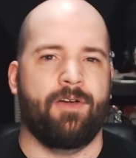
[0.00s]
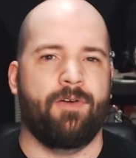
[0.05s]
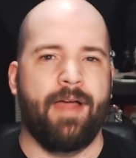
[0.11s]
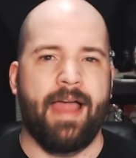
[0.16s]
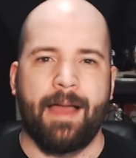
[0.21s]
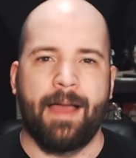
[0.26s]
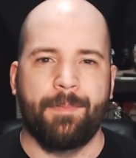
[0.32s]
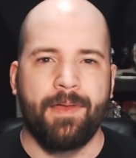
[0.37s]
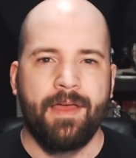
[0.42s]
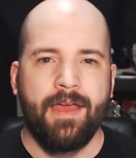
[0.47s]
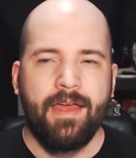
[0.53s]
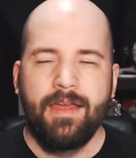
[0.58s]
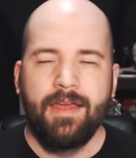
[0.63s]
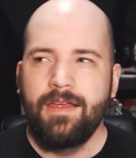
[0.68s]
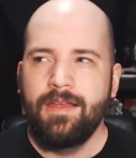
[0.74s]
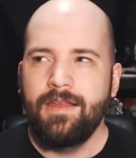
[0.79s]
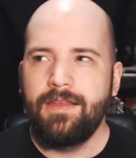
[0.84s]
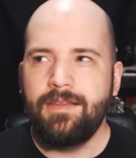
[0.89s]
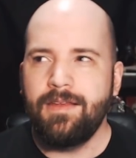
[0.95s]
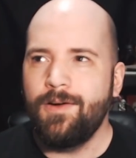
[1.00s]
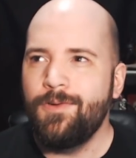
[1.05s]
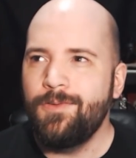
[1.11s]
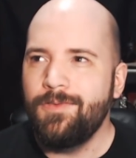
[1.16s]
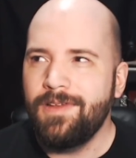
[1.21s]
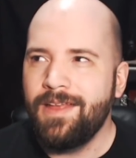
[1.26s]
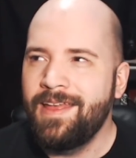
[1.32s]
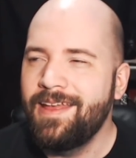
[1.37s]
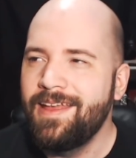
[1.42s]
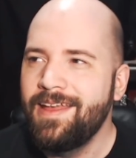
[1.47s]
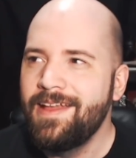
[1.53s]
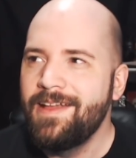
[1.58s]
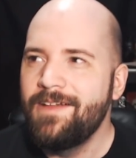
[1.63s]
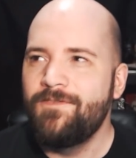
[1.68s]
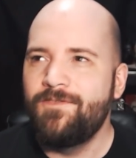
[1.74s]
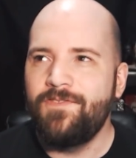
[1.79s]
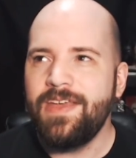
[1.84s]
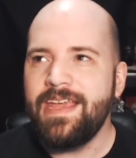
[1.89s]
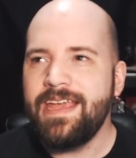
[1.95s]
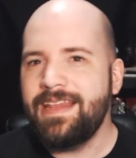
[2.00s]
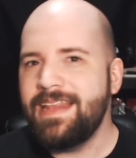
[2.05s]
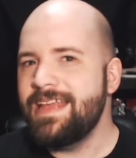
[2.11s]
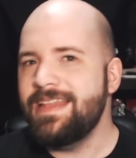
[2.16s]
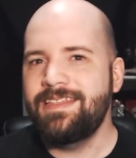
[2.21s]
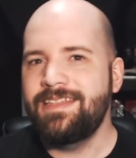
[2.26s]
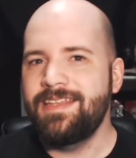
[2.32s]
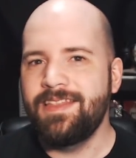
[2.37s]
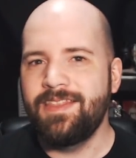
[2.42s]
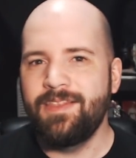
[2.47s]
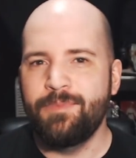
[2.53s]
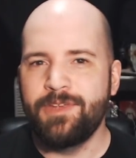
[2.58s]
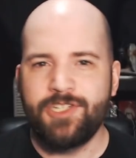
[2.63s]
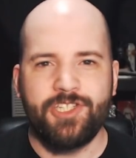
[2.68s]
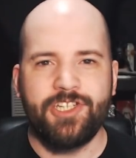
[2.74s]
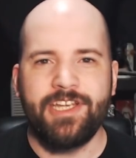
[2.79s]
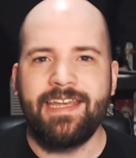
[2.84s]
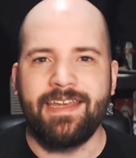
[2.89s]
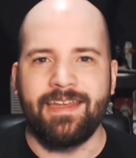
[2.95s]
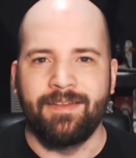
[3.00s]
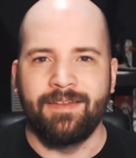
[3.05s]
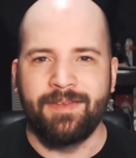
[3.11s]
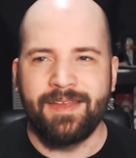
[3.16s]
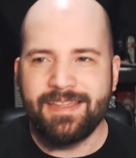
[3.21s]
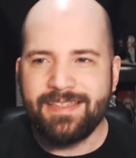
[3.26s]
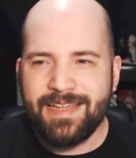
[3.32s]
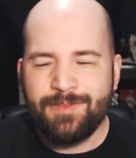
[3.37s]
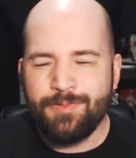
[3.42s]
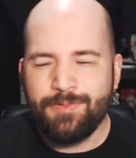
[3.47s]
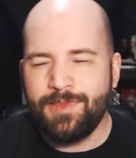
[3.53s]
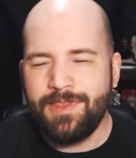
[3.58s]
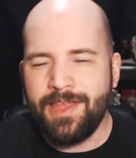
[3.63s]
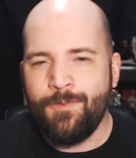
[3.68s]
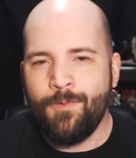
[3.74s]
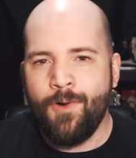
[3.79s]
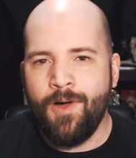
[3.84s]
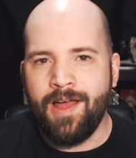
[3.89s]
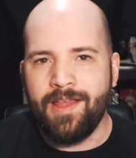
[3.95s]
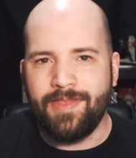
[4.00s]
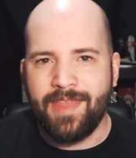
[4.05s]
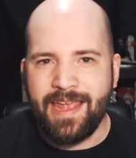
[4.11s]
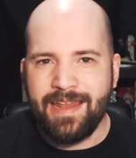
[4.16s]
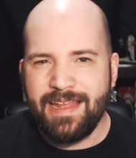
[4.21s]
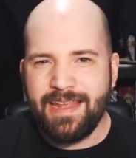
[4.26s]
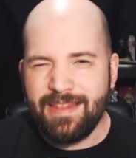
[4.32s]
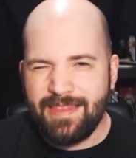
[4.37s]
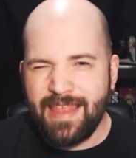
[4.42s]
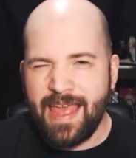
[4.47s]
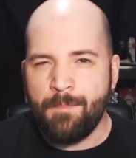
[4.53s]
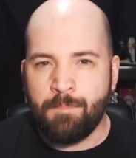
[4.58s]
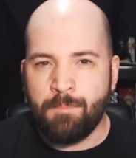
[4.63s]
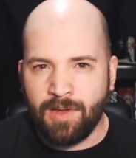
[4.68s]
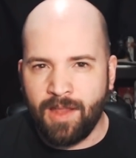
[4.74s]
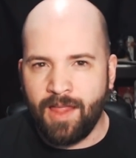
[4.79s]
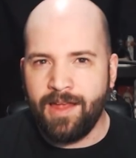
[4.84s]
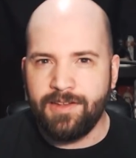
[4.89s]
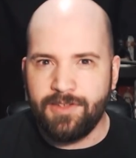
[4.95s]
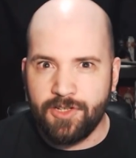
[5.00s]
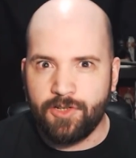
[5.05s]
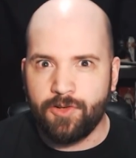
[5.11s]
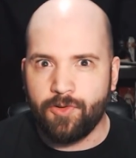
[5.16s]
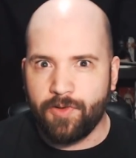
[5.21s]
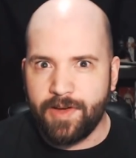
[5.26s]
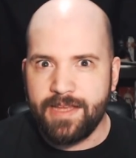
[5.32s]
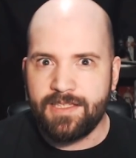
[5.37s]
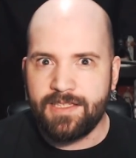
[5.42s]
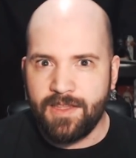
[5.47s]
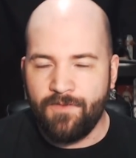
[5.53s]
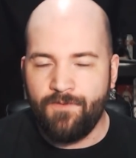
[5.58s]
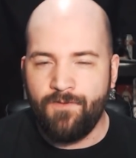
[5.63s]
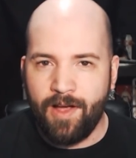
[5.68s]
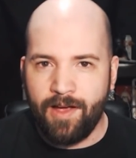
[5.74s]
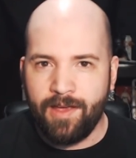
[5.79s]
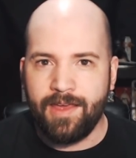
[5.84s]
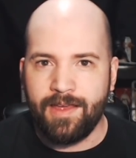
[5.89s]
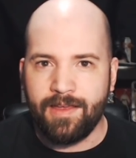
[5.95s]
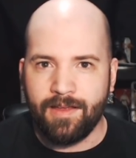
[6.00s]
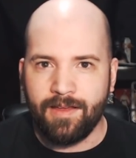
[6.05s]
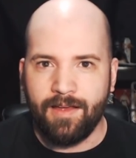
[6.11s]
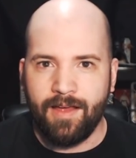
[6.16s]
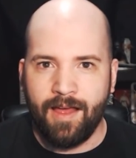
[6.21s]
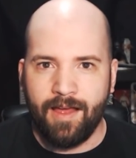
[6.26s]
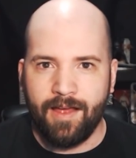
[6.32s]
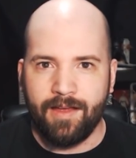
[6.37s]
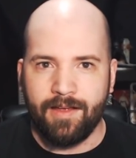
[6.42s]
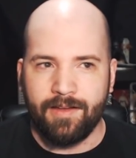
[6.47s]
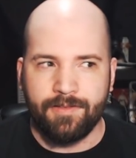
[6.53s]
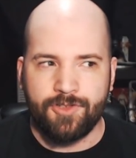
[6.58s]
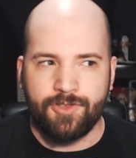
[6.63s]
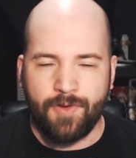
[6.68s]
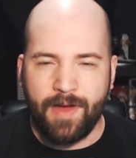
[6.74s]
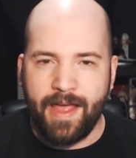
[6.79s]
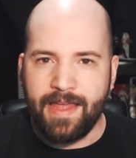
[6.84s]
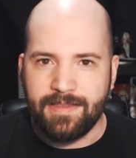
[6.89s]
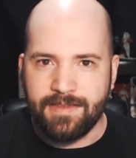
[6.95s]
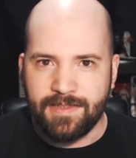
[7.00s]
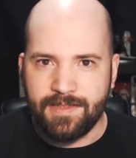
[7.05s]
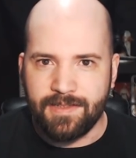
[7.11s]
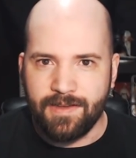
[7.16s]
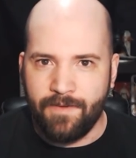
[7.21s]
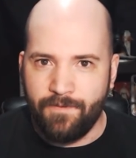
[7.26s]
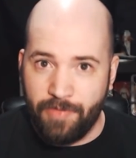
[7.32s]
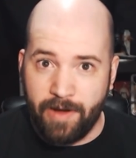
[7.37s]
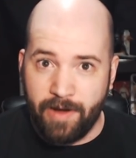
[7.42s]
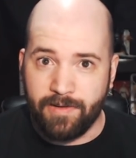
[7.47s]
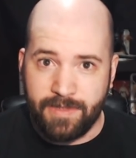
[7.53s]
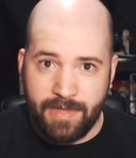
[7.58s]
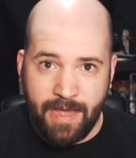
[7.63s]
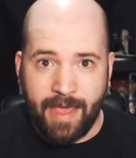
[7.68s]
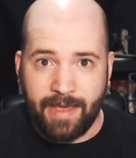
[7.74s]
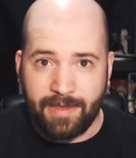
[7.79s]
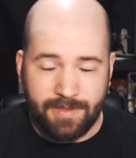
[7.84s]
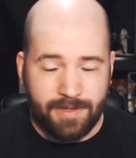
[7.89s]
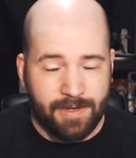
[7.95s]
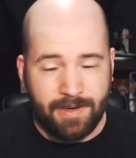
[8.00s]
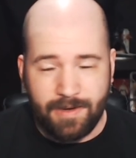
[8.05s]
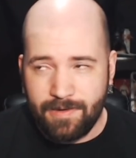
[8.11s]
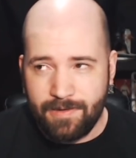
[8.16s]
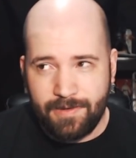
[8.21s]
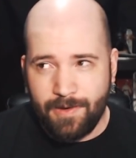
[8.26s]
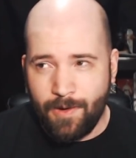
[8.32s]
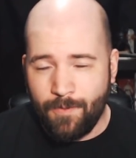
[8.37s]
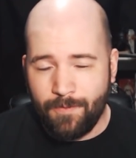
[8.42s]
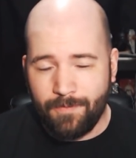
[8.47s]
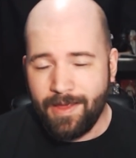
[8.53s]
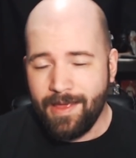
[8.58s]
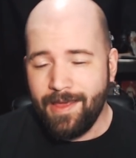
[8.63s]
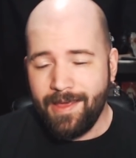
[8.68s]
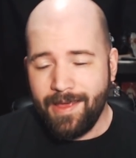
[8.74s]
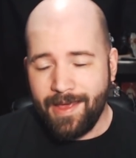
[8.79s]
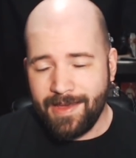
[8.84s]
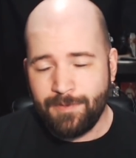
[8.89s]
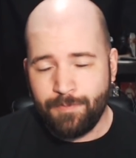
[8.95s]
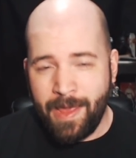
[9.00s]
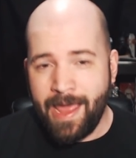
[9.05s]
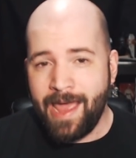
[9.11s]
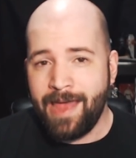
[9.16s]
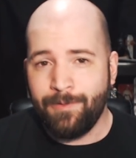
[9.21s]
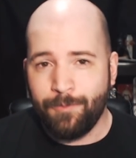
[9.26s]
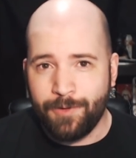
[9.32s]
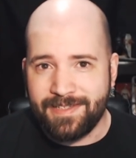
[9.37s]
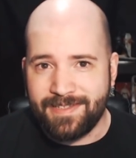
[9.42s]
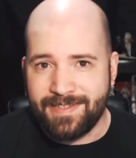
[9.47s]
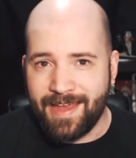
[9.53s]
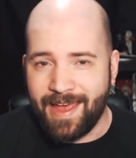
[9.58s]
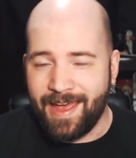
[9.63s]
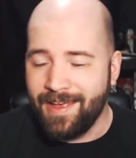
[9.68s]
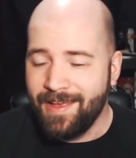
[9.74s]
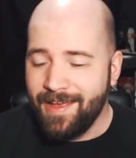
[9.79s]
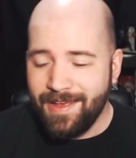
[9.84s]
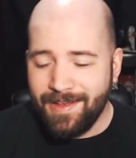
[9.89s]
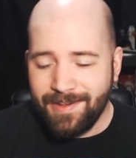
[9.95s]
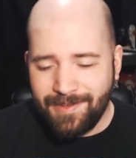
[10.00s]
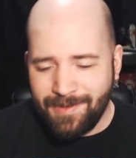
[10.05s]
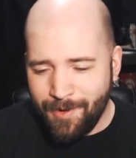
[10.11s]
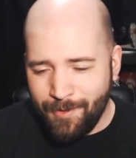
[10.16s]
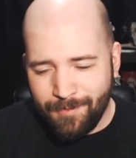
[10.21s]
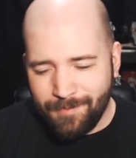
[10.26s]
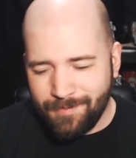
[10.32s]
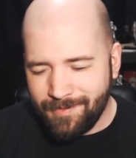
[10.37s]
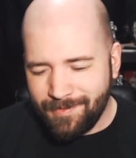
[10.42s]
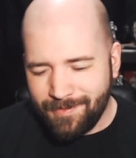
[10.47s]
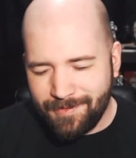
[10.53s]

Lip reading: crap. Don't feed into the machine, because that's what they want. They need that blood to grease the fucking treads of their tanks, and you don't, as Patton would say, don't